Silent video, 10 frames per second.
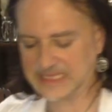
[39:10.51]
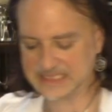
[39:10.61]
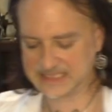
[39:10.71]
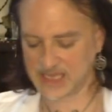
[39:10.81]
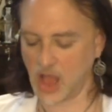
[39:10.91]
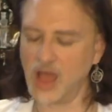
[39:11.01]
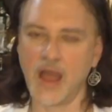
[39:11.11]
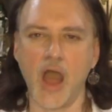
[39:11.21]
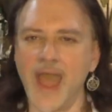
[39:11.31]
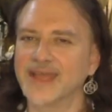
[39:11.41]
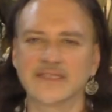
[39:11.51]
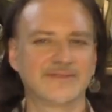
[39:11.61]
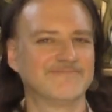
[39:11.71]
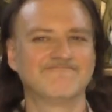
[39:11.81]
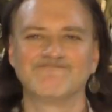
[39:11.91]
Let's see. Oh, hey.
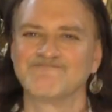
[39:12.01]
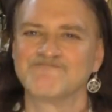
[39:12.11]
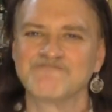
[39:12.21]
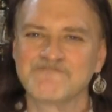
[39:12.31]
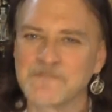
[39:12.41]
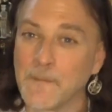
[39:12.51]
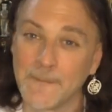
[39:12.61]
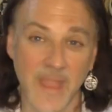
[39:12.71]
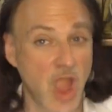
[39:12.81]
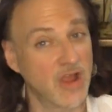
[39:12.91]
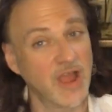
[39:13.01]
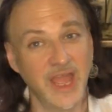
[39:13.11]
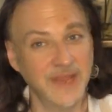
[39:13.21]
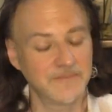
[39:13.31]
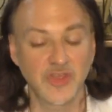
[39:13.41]
All
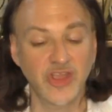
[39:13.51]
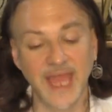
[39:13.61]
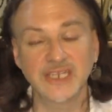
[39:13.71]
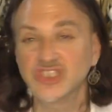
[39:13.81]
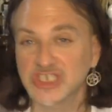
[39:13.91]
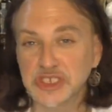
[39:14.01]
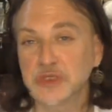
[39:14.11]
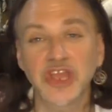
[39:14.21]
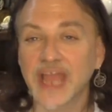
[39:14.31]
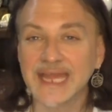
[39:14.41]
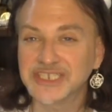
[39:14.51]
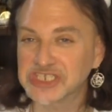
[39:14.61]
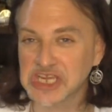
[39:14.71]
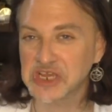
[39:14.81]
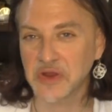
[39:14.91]
right. You're getting two.
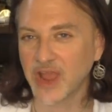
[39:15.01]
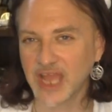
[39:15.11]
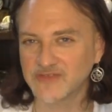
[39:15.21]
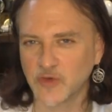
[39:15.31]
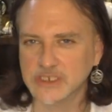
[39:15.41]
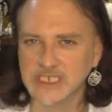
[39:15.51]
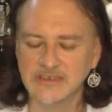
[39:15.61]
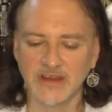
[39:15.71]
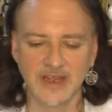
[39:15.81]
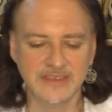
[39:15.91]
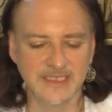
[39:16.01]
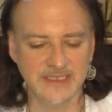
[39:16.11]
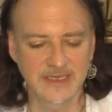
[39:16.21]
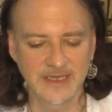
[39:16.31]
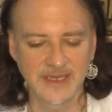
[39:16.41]
Okay, it's 14
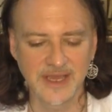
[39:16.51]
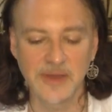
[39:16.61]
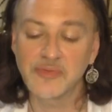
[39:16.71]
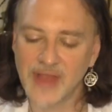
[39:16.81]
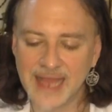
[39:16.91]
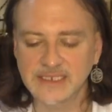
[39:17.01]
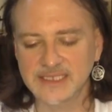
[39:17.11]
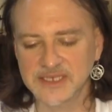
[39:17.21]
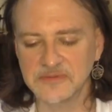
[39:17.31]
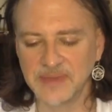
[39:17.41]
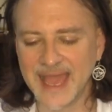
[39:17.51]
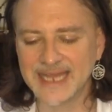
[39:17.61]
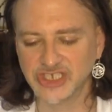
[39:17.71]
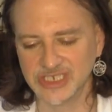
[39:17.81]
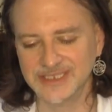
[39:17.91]
cards. Practice
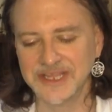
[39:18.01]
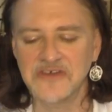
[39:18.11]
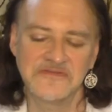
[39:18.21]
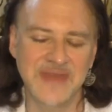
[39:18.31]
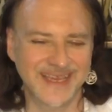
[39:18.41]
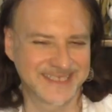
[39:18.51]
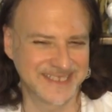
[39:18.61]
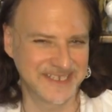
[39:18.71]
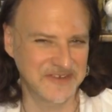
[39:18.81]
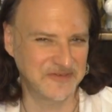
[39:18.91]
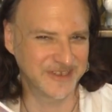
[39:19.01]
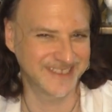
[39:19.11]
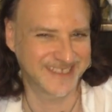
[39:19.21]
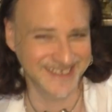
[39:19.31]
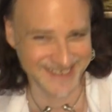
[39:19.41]
compassion. Love makes the
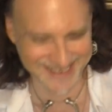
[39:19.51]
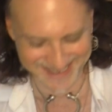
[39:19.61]
difference.